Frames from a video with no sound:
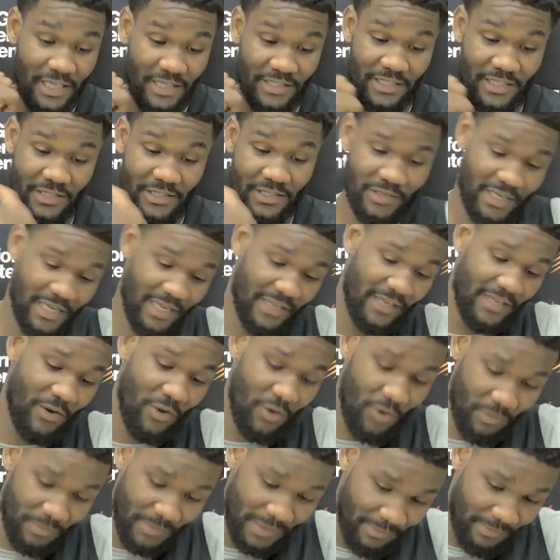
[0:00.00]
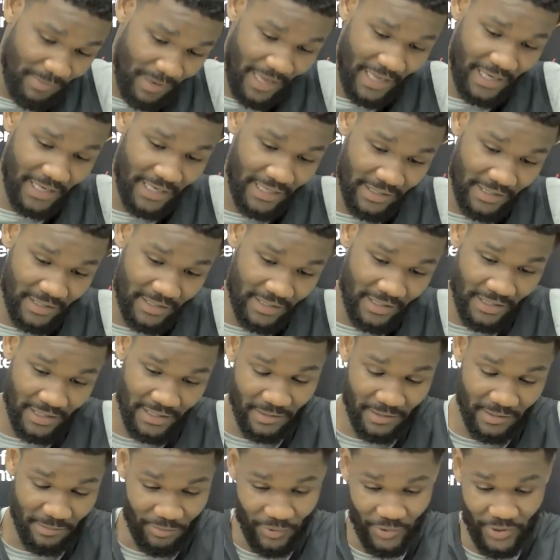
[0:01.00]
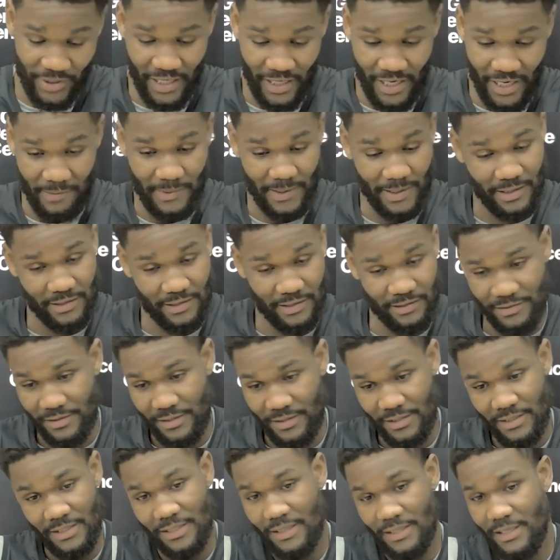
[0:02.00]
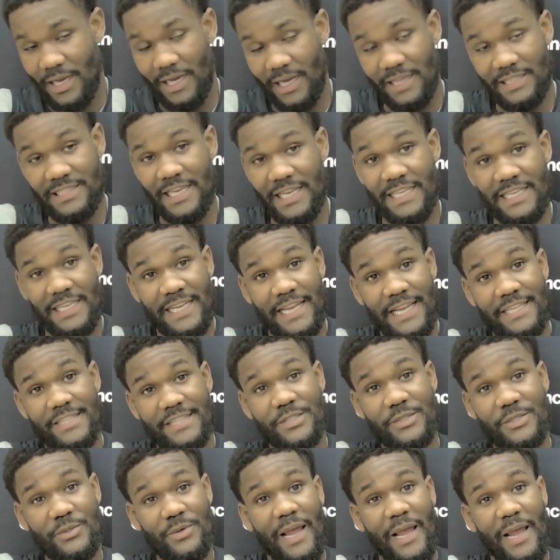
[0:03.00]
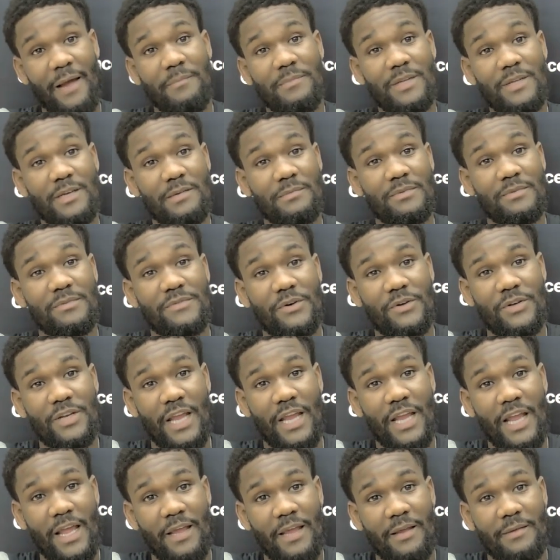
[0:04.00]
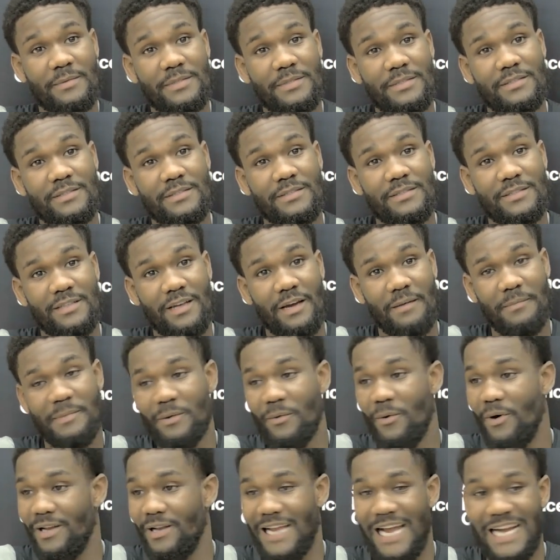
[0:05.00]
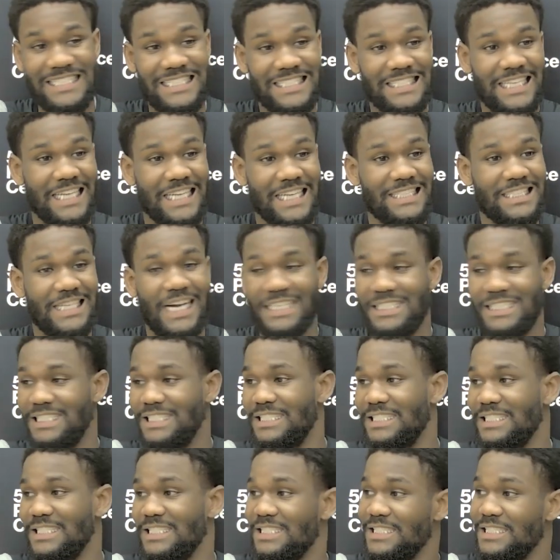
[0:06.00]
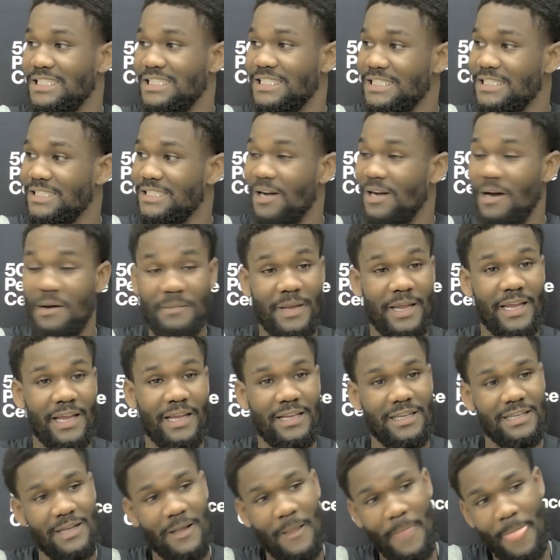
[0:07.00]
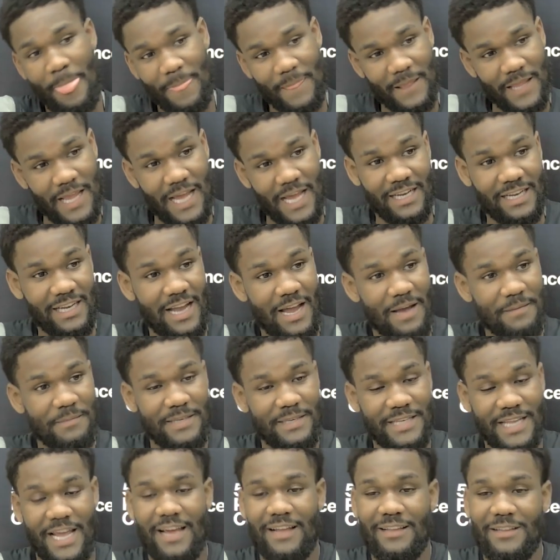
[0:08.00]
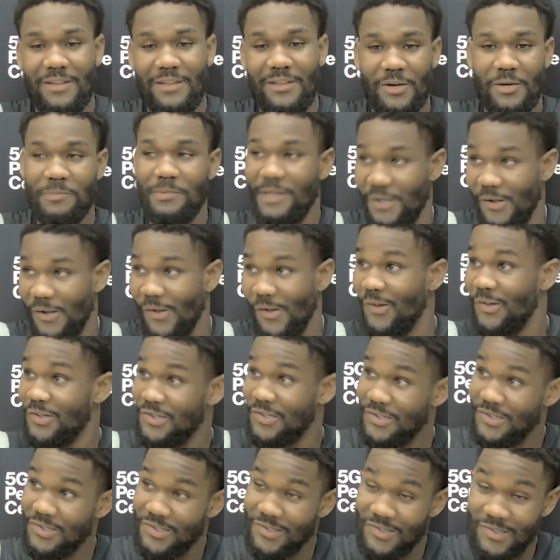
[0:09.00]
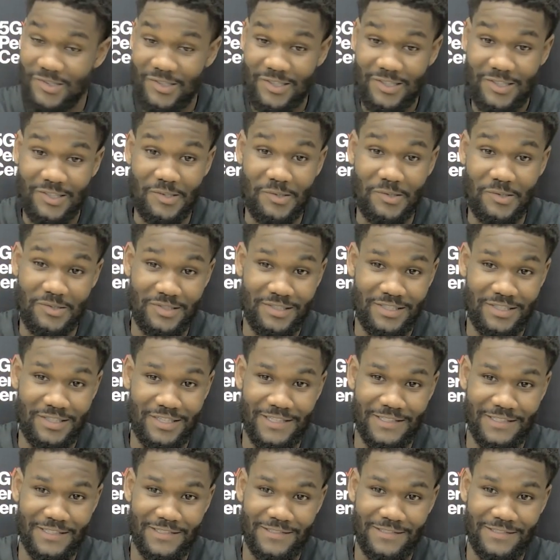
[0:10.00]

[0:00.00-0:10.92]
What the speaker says: so they got to hold me back in the pregame because I tend to get too amped up before the games. You know, I'd be wanting to, you know what I mean? Got to calm it down a little bit. Oh, man.